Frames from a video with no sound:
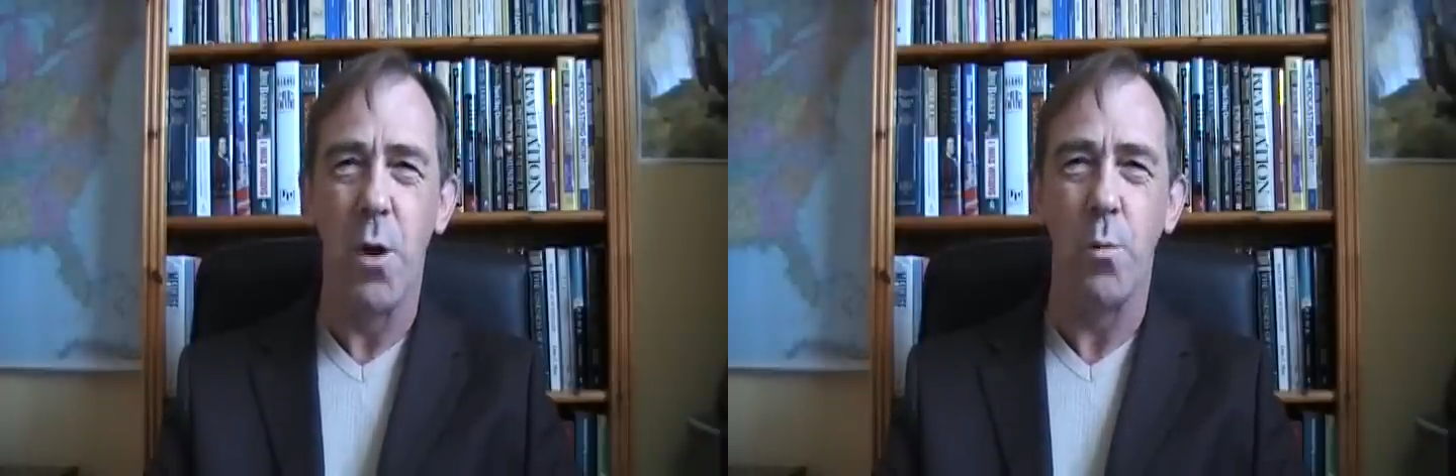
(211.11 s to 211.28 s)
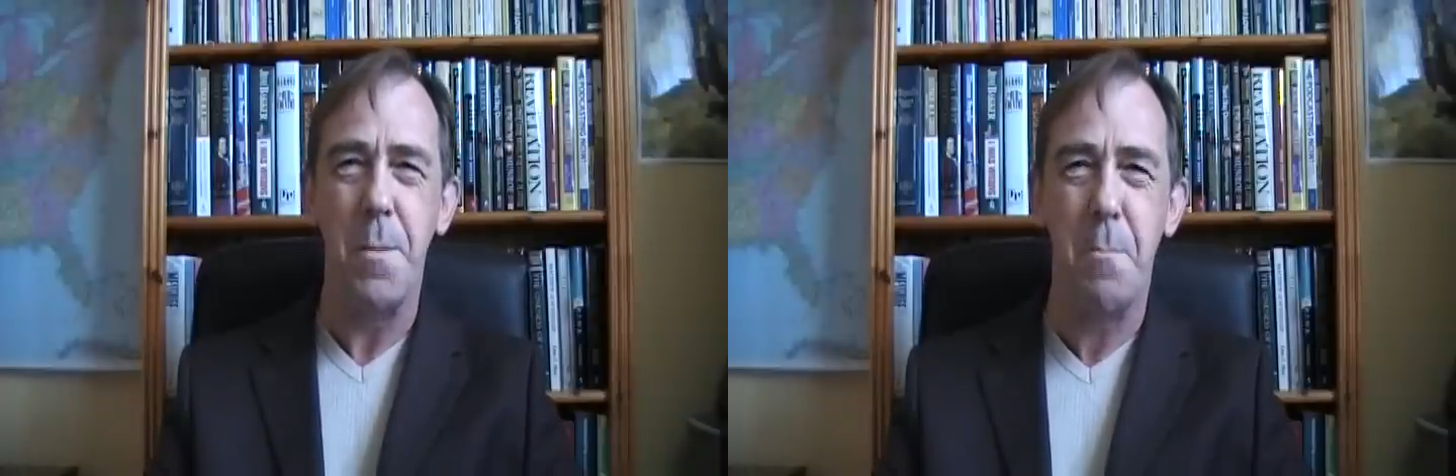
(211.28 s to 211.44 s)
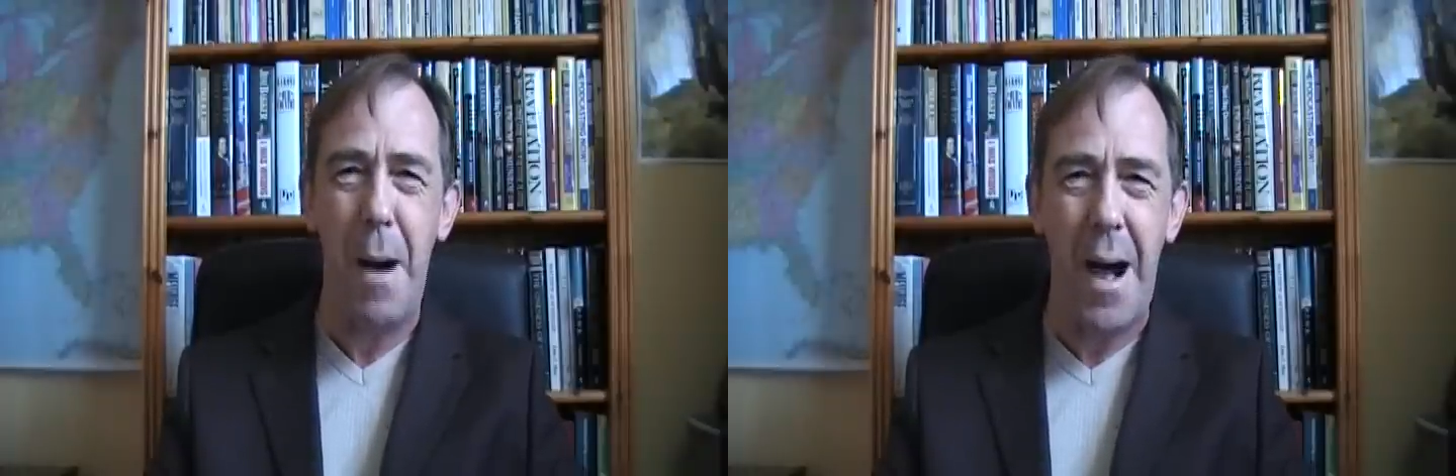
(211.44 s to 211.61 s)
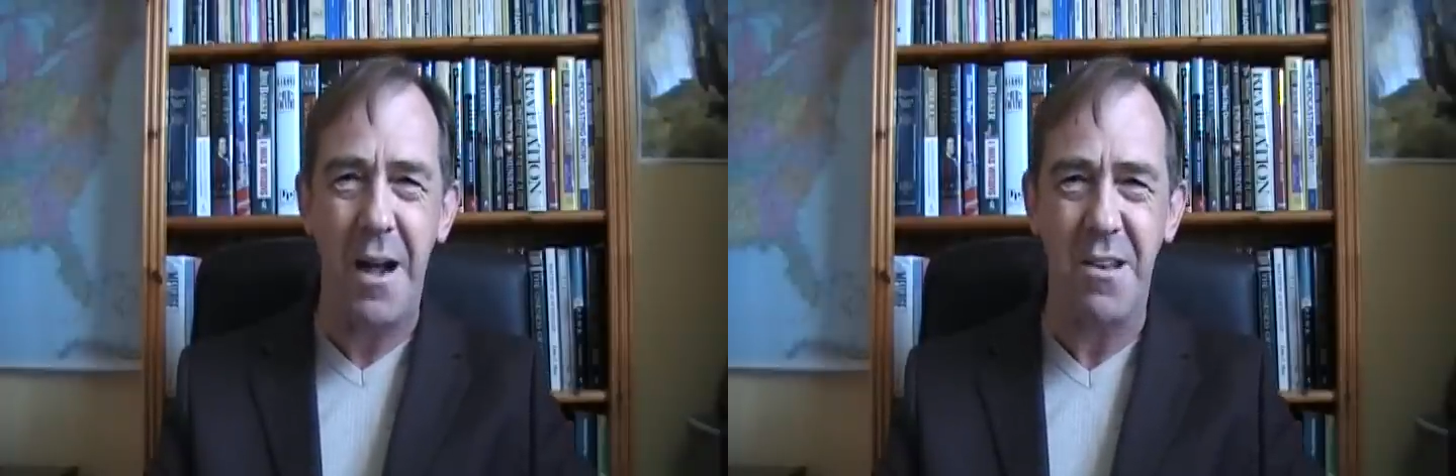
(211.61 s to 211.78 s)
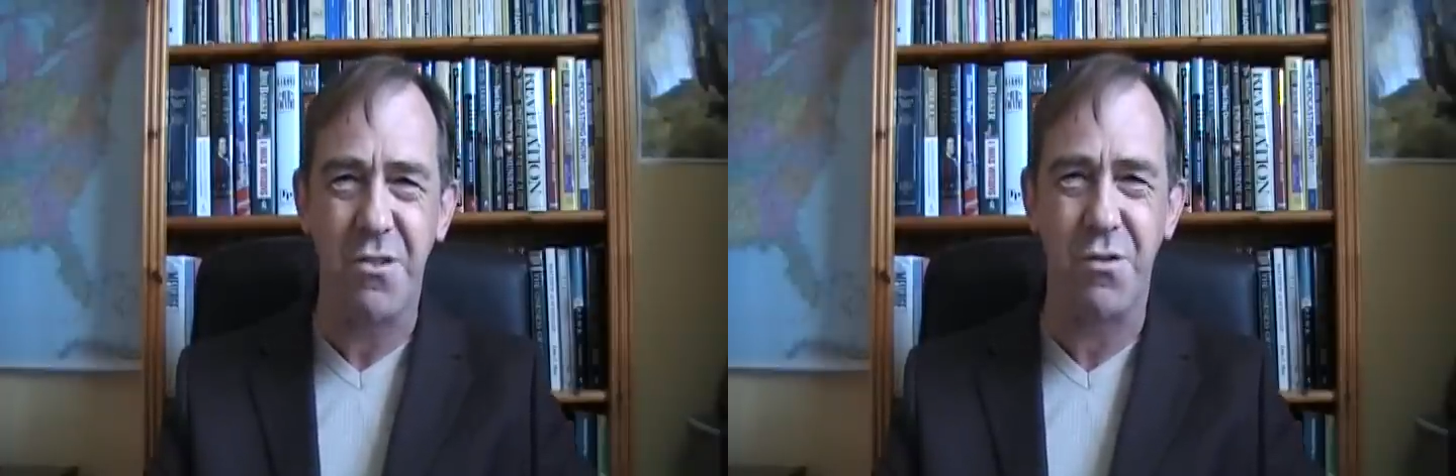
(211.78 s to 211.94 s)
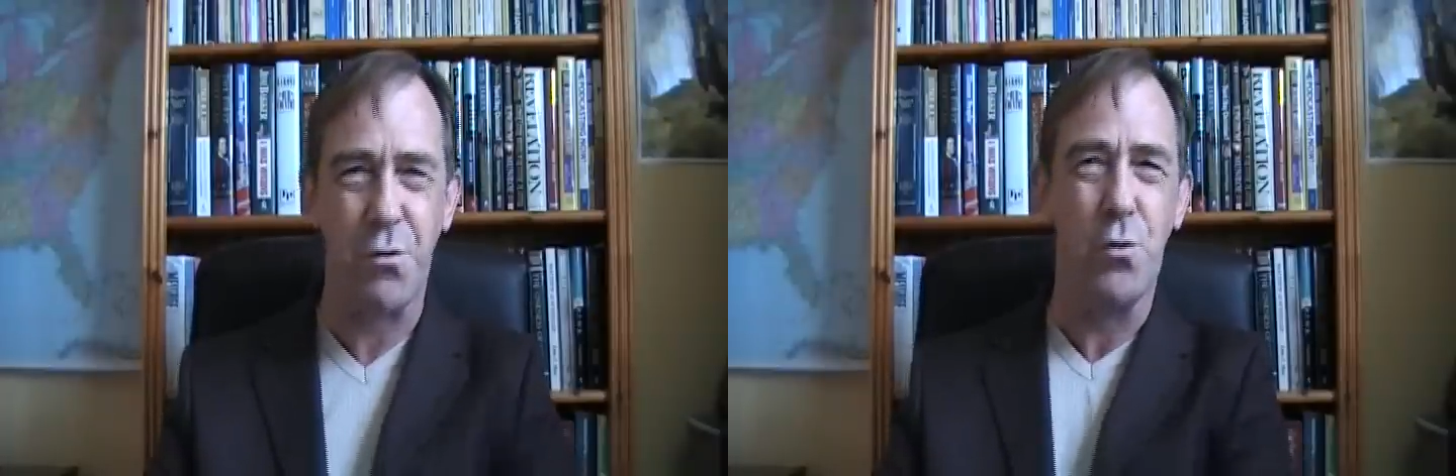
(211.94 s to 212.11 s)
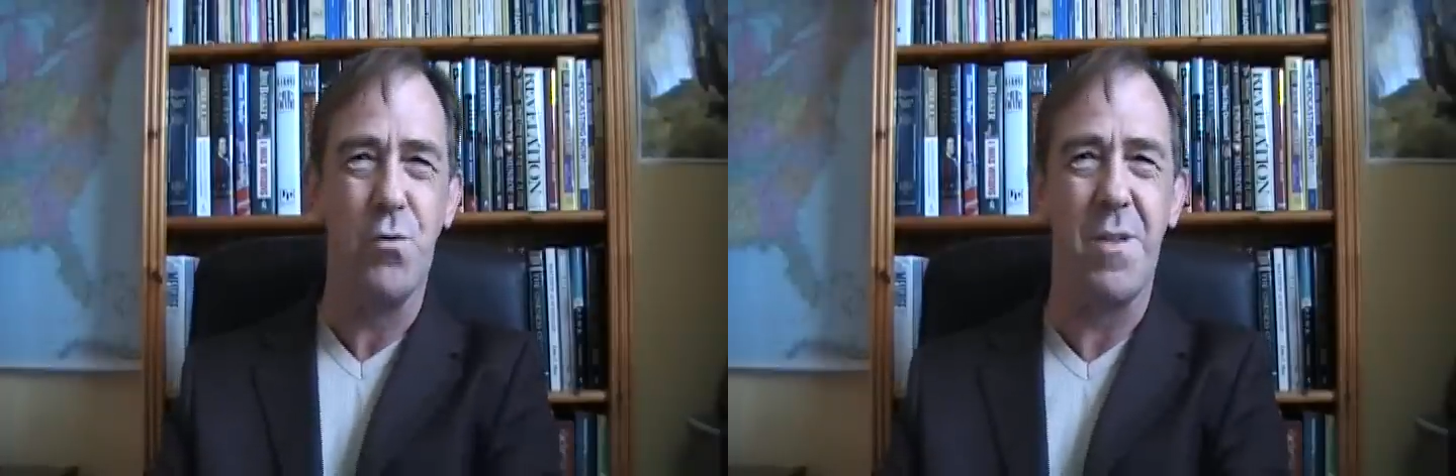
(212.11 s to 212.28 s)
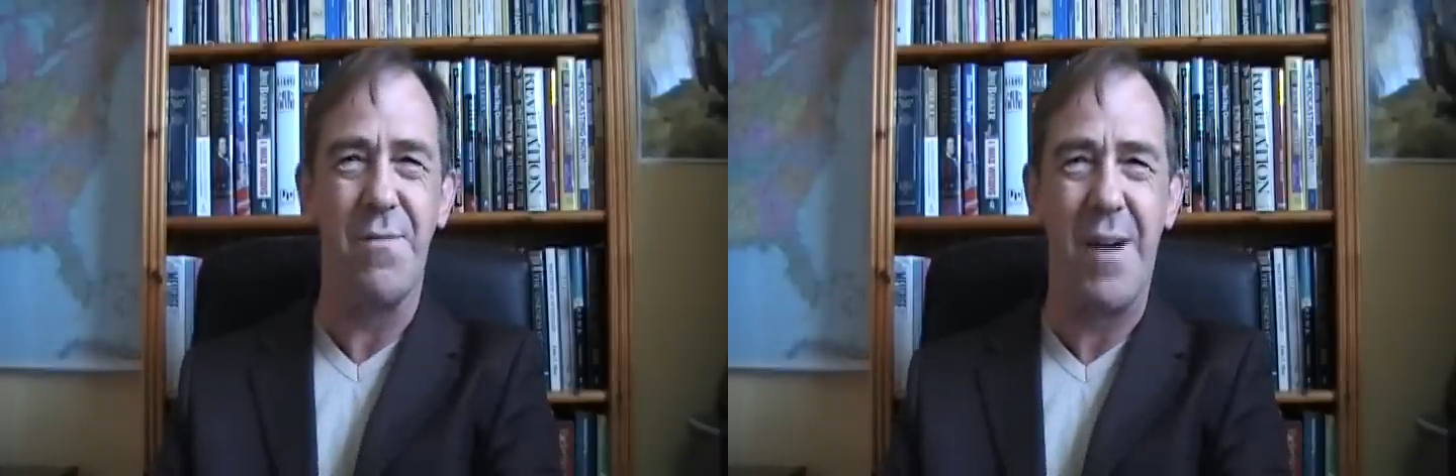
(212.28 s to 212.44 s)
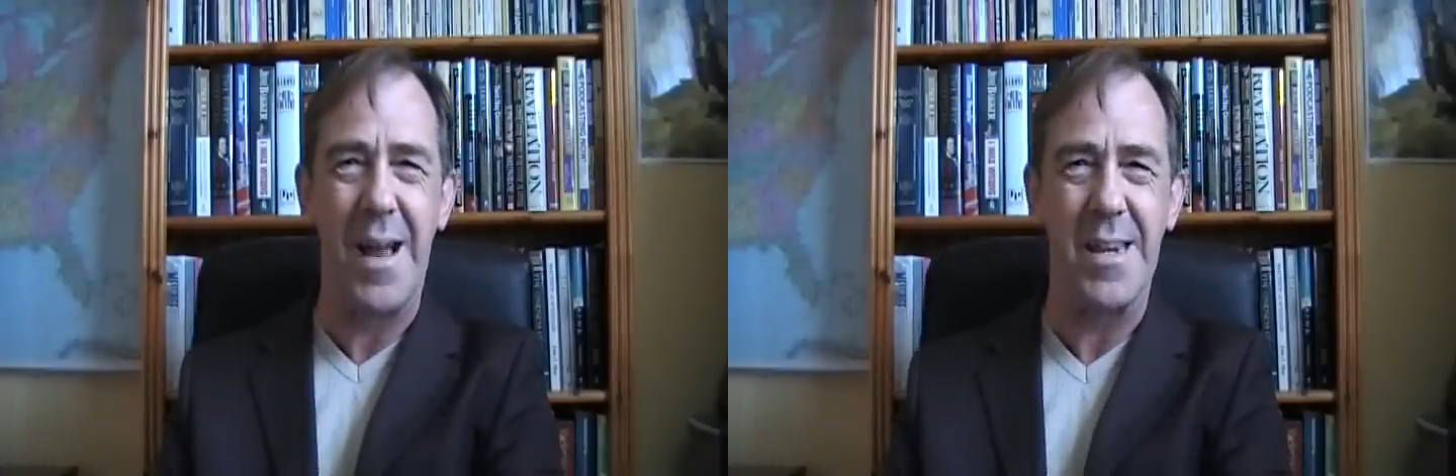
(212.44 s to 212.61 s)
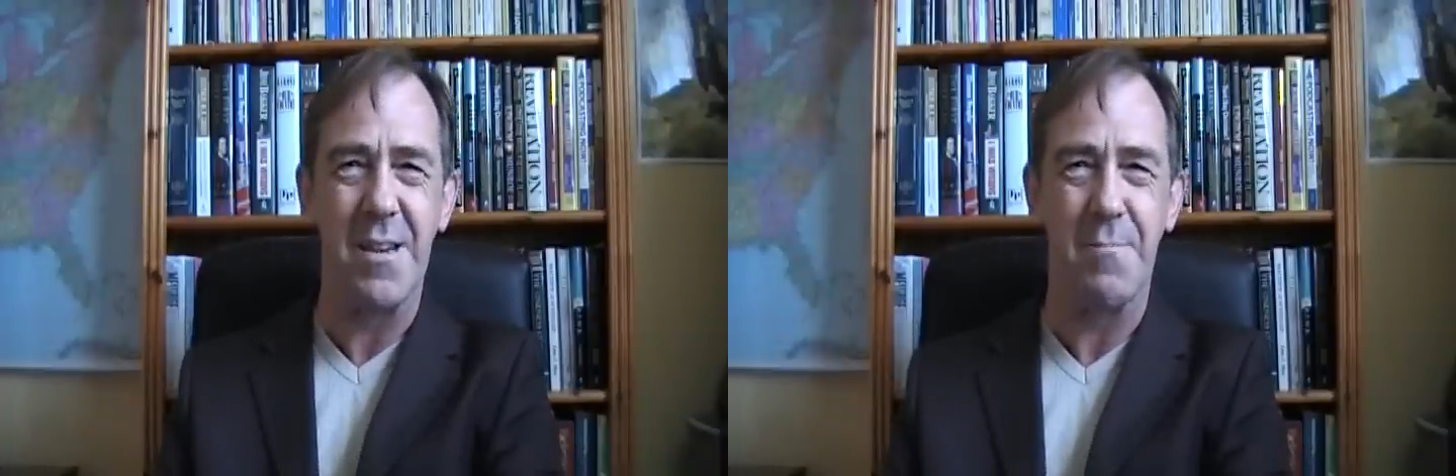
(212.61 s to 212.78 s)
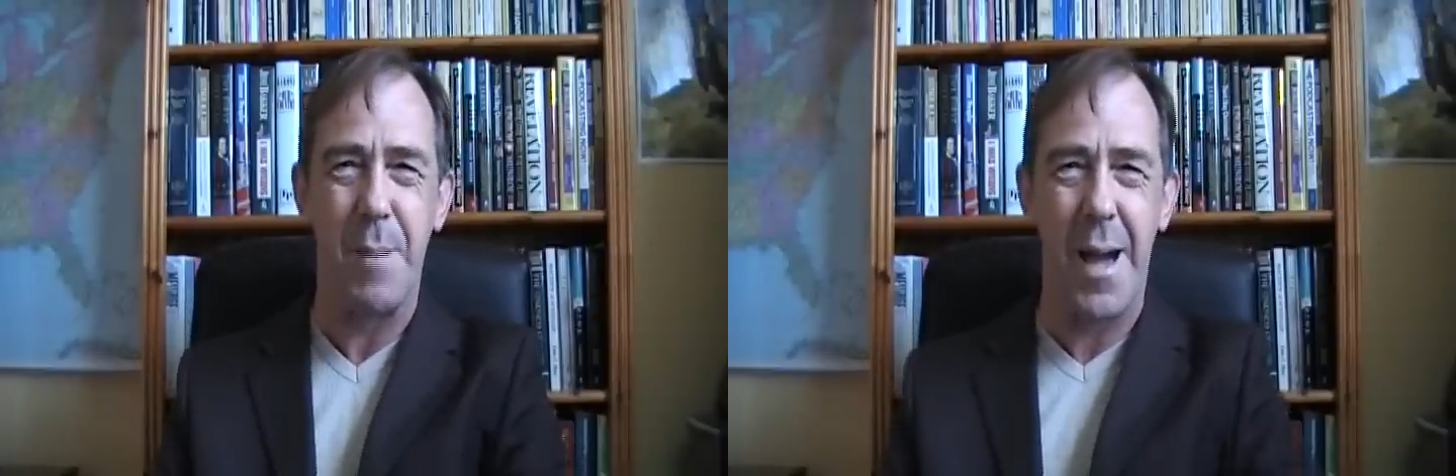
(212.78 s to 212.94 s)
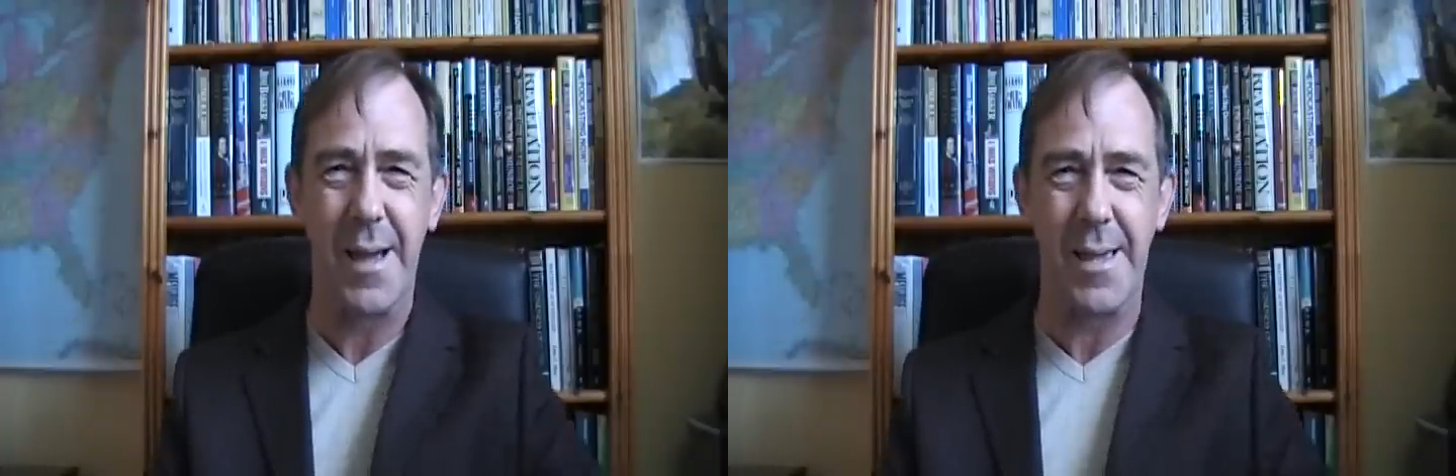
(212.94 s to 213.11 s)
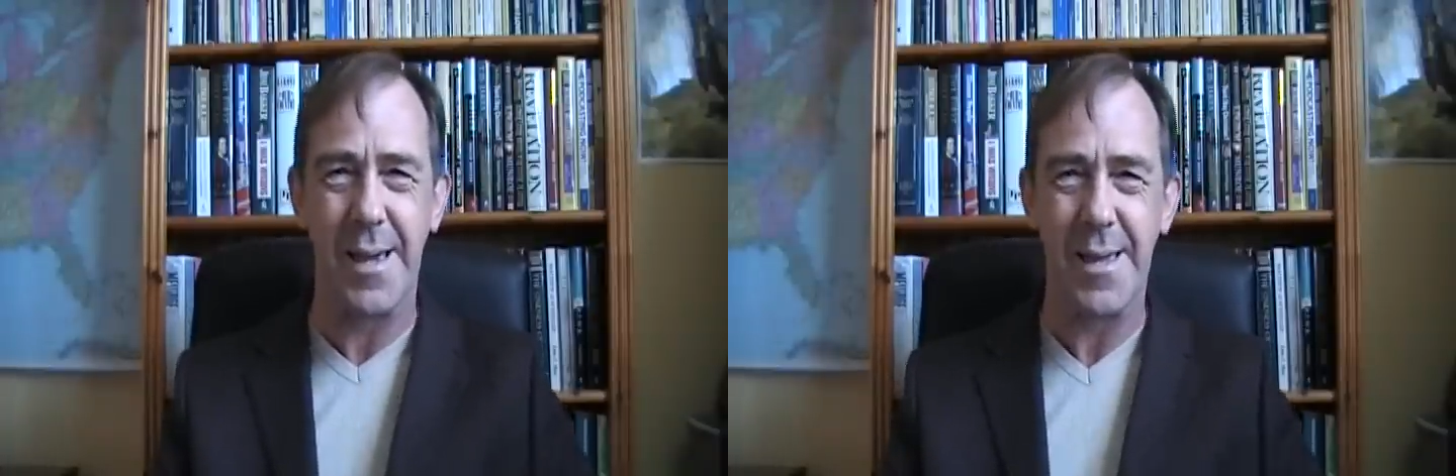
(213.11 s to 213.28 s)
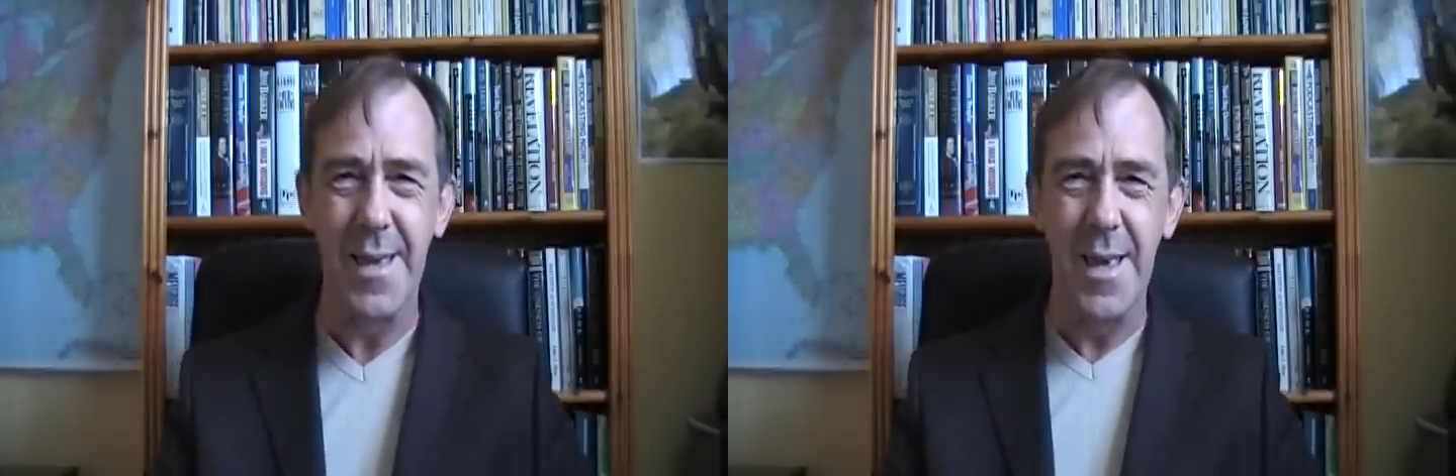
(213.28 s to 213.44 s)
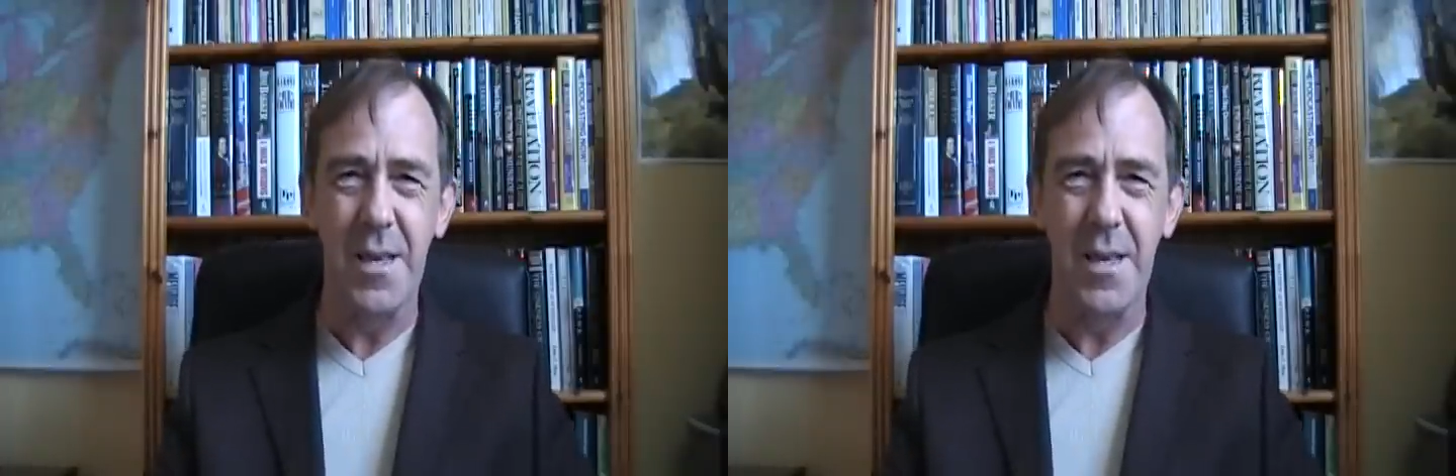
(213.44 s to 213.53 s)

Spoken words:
We pass through the valley of Baca.